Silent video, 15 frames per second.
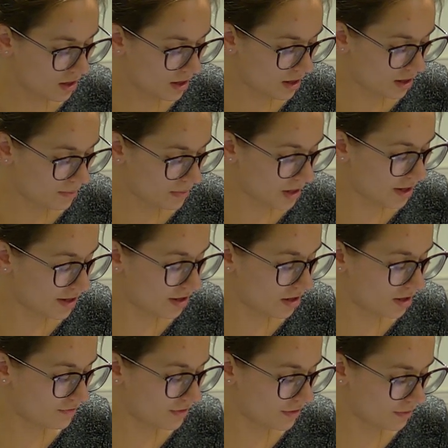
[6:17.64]
um, cut
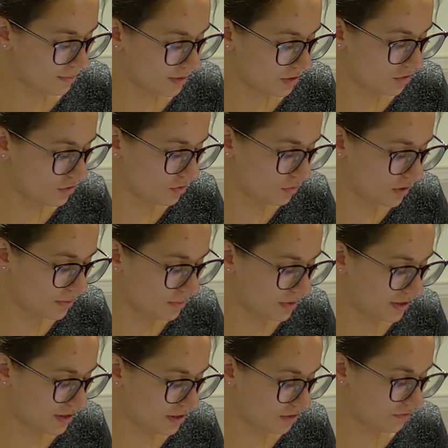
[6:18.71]
off all the bittersweet
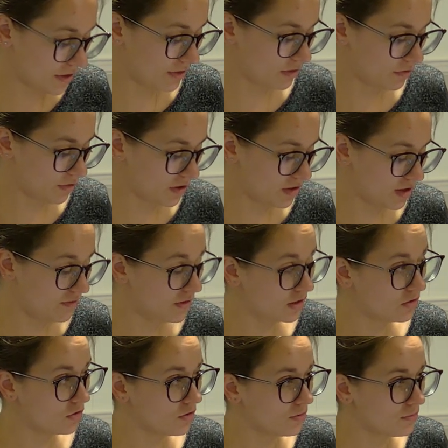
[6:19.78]
plants around the receiving
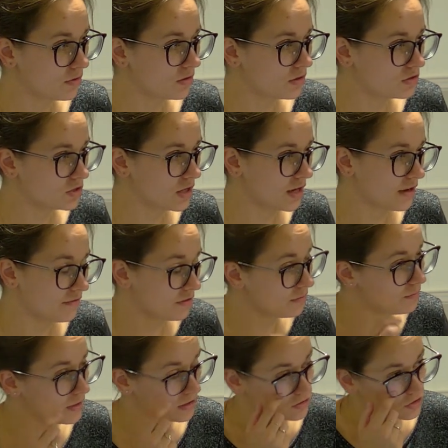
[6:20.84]
tombs, which I have some
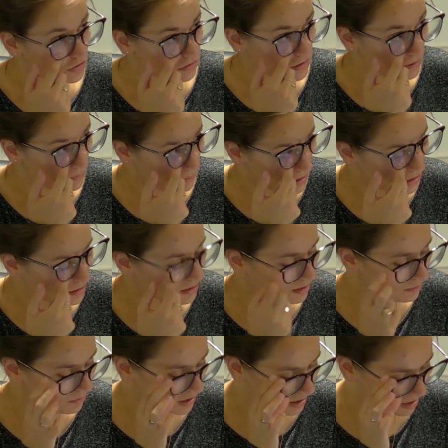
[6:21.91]
pictures that Mike
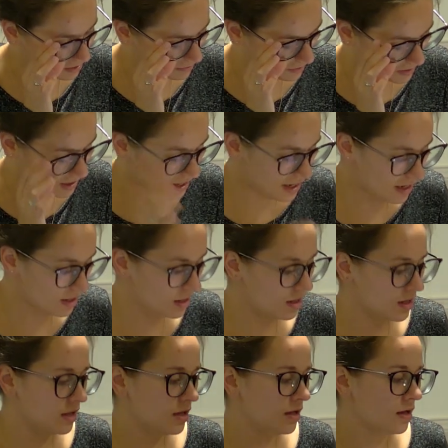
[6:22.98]
sent me of that.
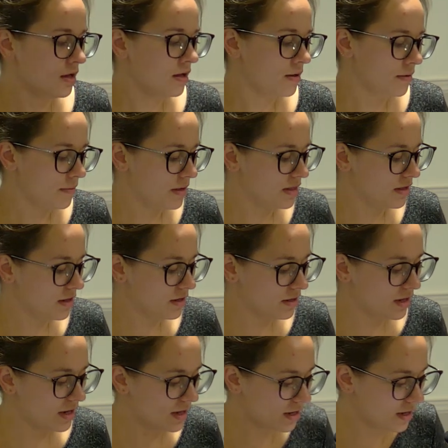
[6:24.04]
And
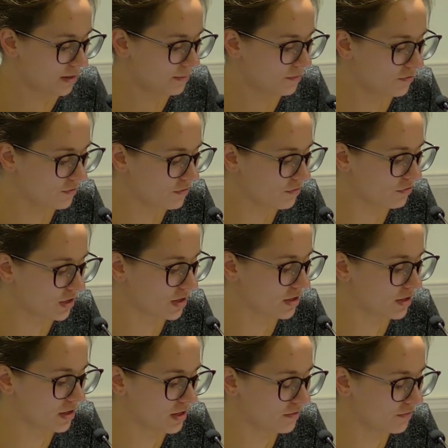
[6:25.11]
then um,
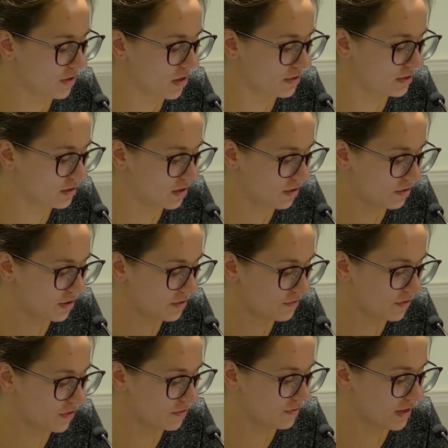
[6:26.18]
regarding volunteering
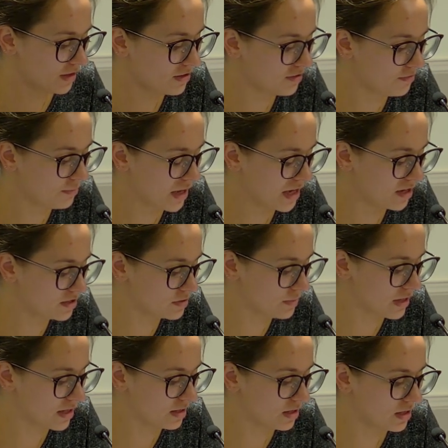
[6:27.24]
for invasive
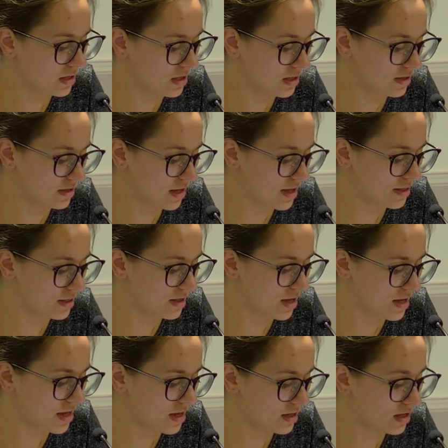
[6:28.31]
management, he said
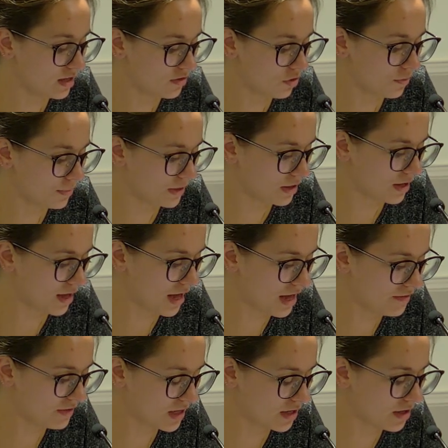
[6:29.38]
that he's open to
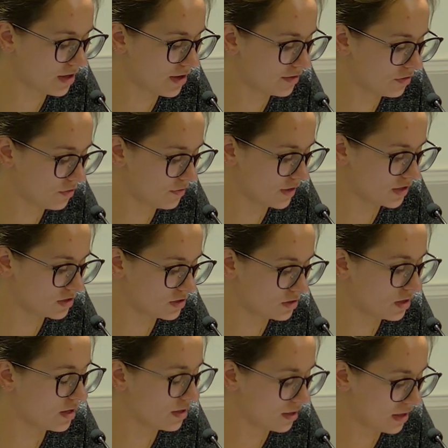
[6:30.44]
having conservation
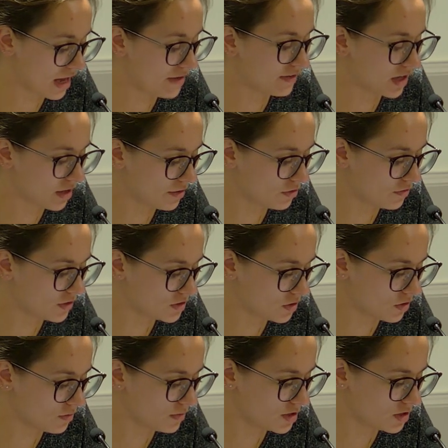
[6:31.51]
having
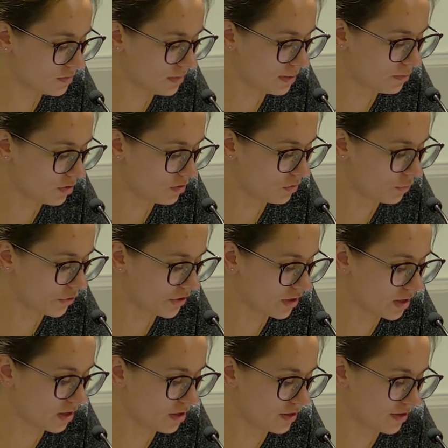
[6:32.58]
conservation commission members
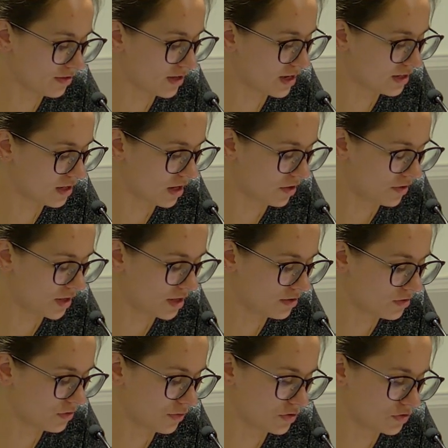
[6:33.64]
work on assigned
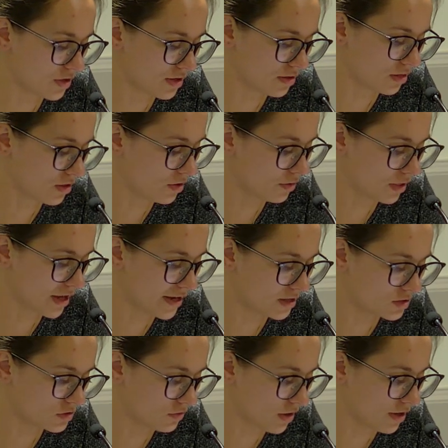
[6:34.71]
areas to address
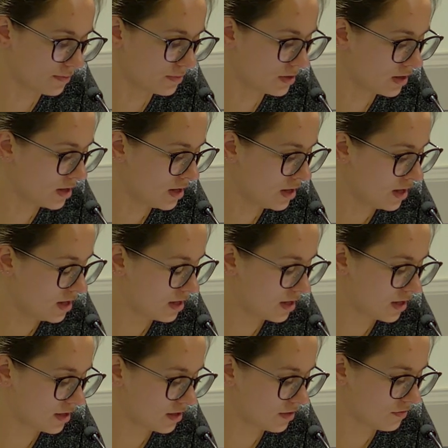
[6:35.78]
low-lying shrubs,
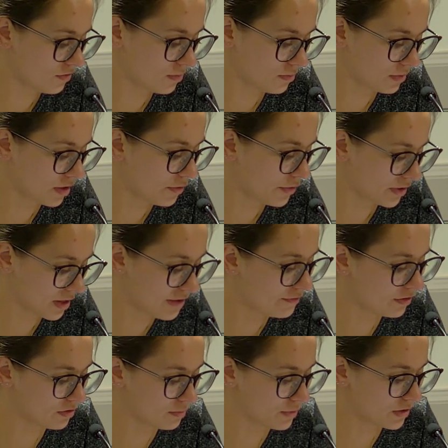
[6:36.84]
cuttings from lower
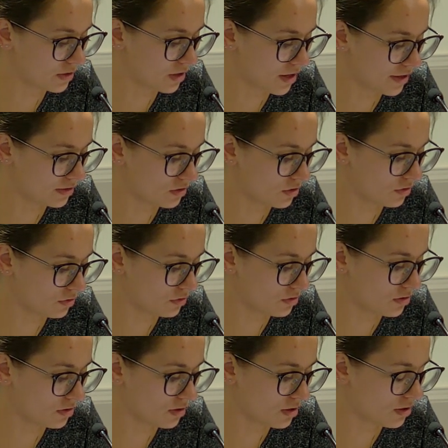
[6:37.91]
levels, but not
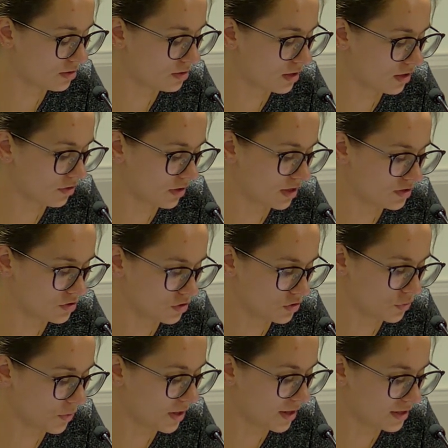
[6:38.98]
those that are
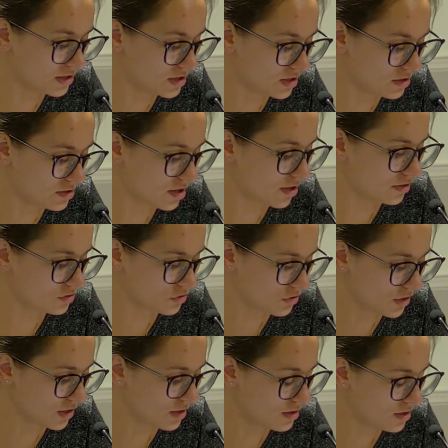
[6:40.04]
intertwined in tall
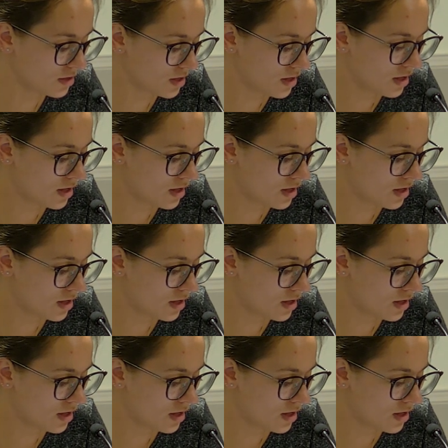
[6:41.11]
trees.